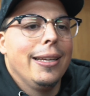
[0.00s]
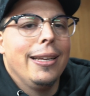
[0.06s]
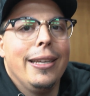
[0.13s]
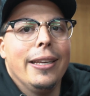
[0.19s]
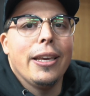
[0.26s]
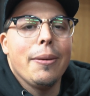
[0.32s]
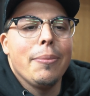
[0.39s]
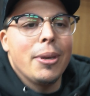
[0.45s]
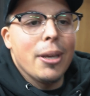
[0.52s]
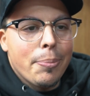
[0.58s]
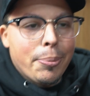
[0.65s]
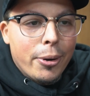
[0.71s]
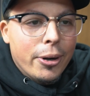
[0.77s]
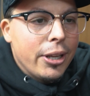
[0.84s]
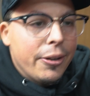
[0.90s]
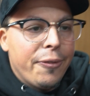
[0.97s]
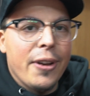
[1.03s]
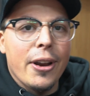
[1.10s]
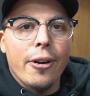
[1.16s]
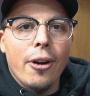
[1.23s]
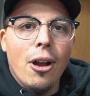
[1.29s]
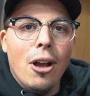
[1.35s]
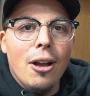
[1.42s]
He gave me a pretty
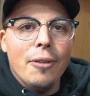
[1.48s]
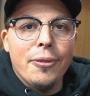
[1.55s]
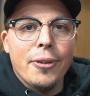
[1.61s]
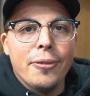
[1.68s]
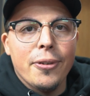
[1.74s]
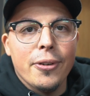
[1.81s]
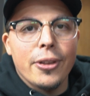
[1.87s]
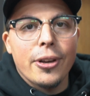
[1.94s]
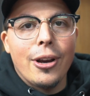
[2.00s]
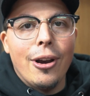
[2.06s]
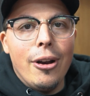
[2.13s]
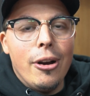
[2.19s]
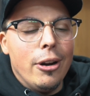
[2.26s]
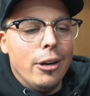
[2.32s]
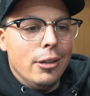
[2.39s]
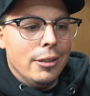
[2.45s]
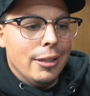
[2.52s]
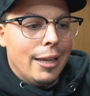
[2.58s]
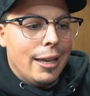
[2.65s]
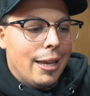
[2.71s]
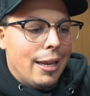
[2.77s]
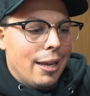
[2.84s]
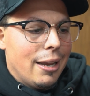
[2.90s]
fair offer for the car,
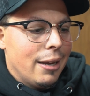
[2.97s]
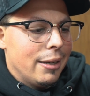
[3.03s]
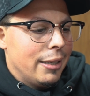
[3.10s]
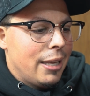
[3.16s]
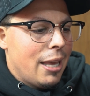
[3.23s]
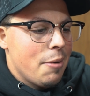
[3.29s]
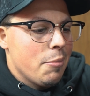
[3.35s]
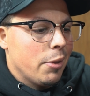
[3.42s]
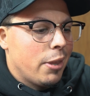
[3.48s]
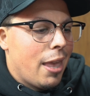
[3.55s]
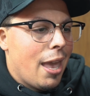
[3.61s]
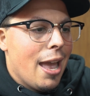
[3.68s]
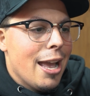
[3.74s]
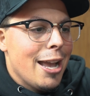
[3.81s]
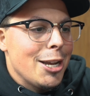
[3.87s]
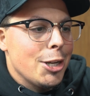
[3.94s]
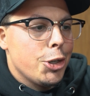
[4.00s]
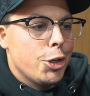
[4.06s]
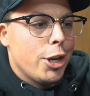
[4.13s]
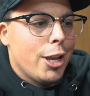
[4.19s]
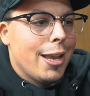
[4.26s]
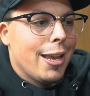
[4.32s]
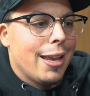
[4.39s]
and he came with
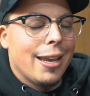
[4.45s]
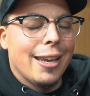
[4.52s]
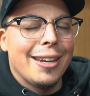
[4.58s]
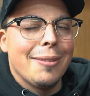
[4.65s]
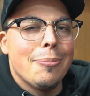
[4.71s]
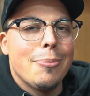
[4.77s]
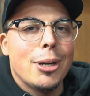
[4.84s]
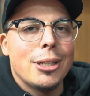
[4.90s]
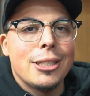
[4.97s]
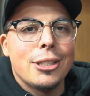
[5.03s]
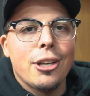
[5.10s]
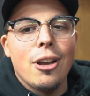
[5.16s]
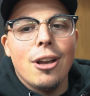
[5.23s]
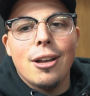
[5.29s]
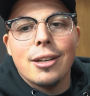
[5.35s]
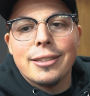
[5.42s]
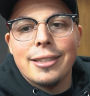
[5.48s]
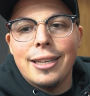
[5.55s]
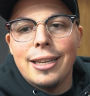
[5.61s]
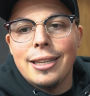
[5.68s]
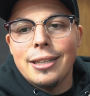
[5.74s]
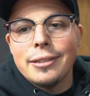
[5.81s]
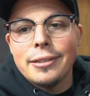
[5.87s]
cash and money talks,
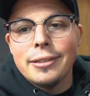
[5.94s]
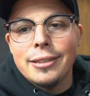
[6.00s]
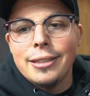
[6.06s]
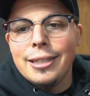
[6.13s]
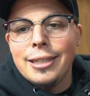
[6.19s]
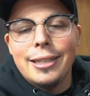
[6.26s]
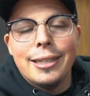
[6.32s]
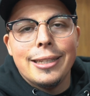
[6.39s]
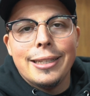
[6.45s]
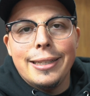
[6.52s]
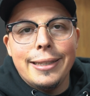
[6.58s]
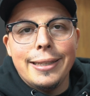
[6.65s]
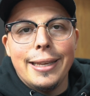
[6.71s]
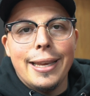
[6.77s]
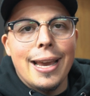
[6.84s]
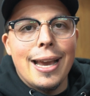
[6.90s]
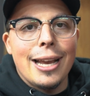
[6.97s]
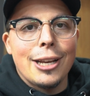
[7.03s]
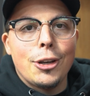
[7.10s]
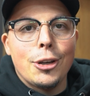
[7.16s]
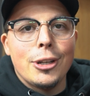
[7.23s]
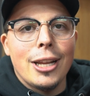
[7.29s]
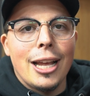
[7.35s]
and yeah,
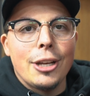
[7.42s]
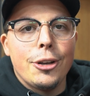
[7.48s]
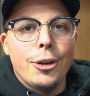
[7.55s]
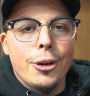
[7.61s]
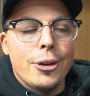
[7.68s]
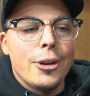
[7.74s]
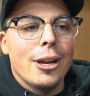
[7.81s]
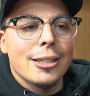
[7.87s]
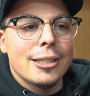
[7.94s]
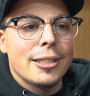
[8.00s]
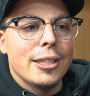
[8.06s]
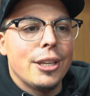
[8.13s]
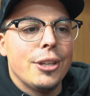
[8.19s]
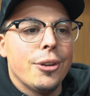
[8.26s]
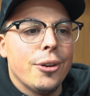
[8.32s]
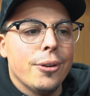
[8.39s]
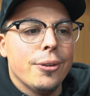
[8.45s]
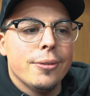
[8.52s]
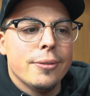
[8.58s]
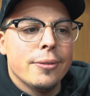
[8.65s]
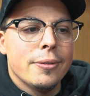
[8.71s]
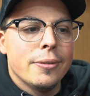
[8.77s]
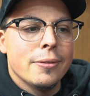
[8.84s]
I could not say no.
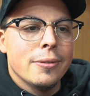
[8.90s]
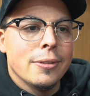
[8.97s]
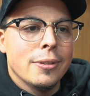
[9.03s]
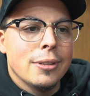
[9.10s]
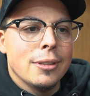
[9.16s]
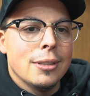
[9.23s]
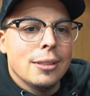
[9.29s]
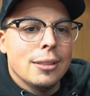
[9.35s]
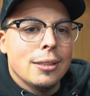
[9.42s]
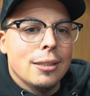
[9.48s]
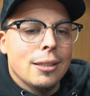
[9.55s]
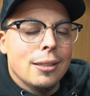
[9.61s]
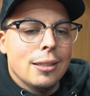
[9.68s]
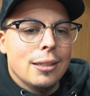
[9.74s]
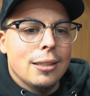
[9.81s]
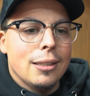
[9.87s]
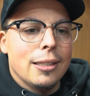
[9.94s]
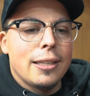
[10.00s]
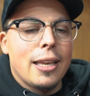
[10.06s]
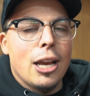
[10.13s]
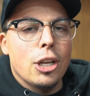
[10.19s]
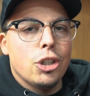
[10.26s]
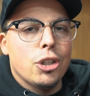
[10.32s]
This
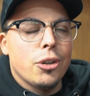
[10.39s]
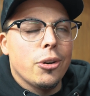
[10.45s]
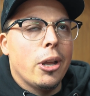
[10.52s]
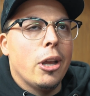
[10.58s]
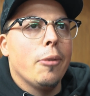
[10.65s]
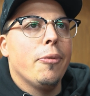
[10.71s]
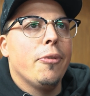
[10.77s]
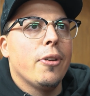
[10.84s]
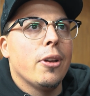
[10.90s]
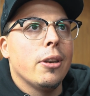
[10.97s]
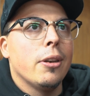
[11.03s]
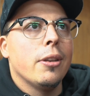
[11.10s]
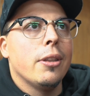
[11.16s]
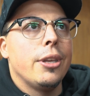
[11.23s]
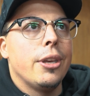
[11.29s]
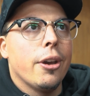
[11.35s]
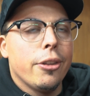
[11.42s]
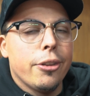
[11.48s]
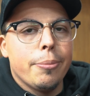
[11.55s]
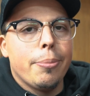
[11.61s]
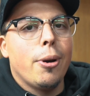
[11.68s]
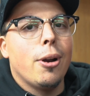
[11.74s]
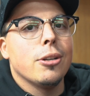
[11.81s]
cash is gonna help fund the
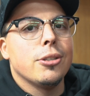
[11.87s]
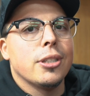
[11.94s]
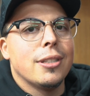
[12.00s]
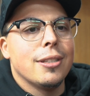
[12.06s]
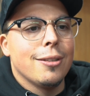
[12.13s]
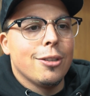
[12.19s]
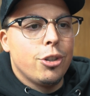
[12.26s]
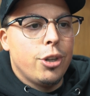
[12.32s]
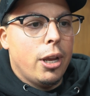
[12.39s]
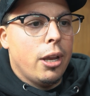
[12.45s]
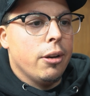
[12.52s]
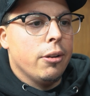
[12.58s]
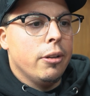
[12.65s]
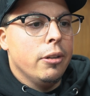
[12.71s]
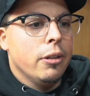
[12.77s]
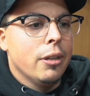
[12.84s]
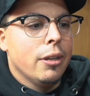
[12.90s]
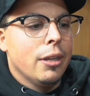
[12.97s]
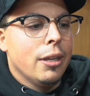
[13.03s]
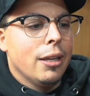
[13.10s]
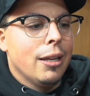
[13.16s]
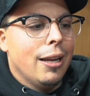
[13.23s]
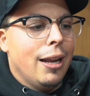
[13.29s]
other projects in the channel.
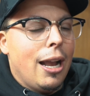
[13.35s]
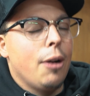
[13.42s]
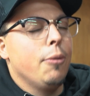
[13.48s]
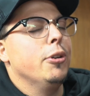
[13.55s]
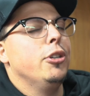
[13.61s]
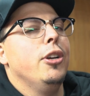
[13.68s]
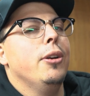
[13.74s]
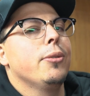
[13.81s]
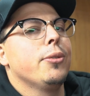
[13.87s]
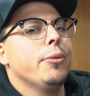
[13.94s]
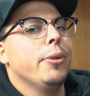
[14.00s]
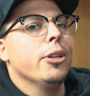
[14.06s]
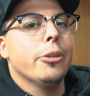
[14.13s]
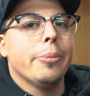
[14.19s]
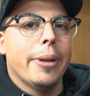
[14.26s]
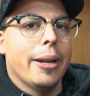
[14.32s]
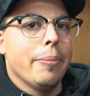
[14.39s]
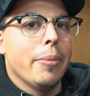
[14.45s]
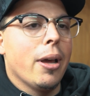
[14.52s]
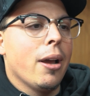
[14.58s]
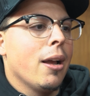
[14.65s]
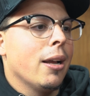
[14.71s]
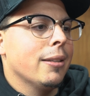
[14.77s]
I wish I was rich, but I'm
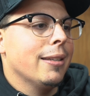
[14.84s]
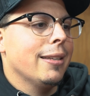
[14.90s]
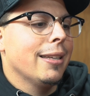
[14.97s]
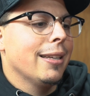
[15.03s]
not.